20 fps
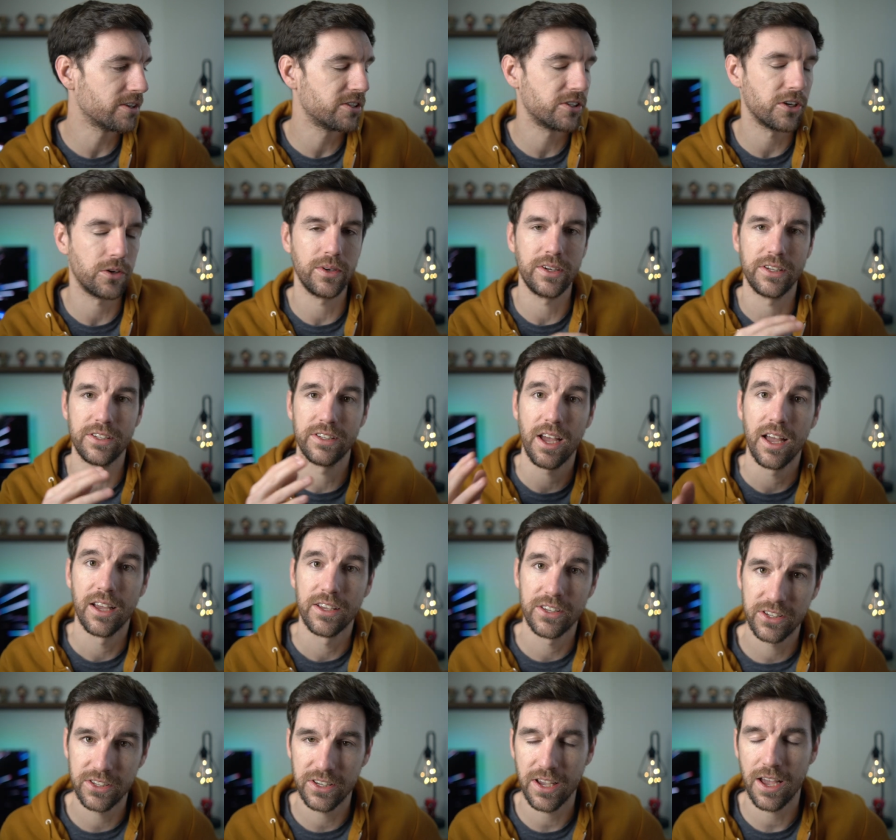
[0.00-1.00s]
so it is
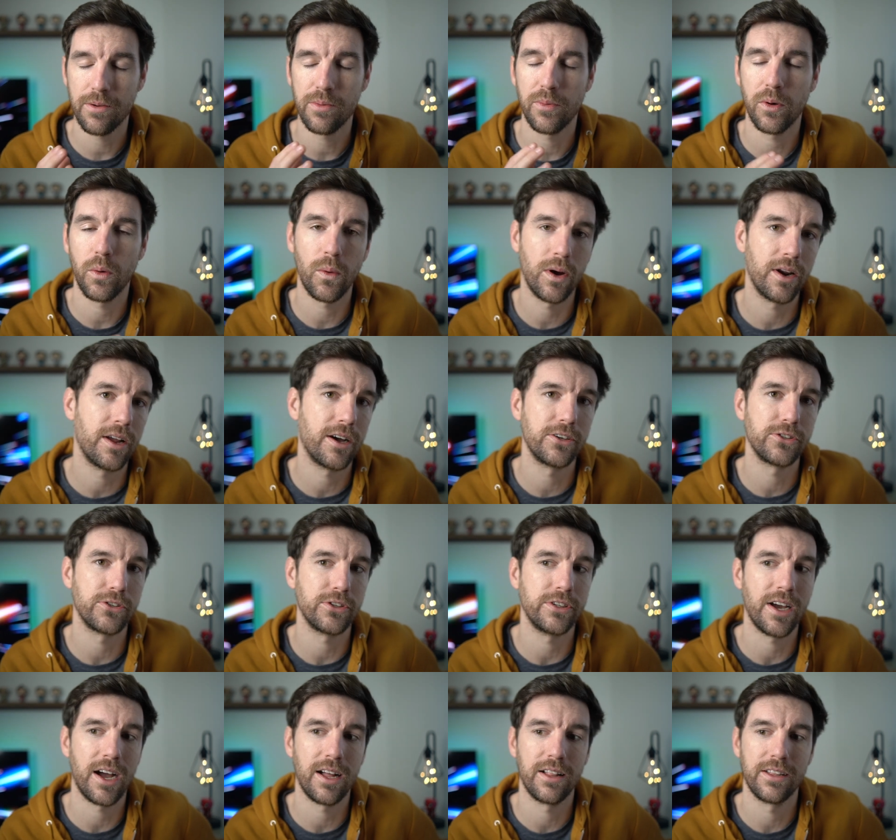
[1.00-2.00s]
sub
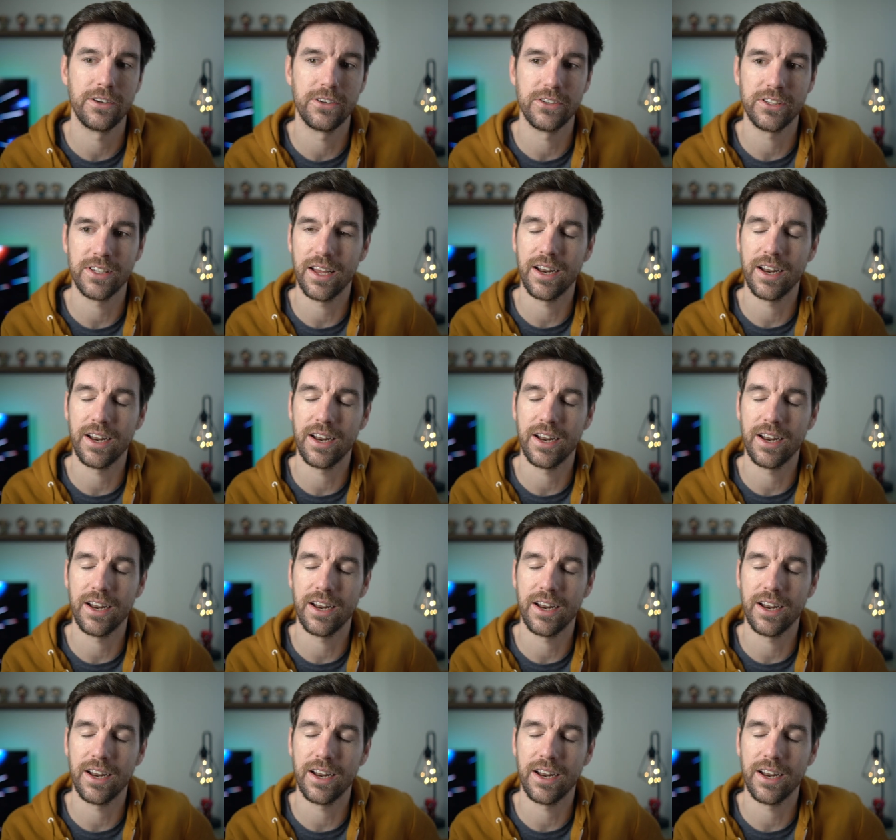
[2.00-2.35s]
$100,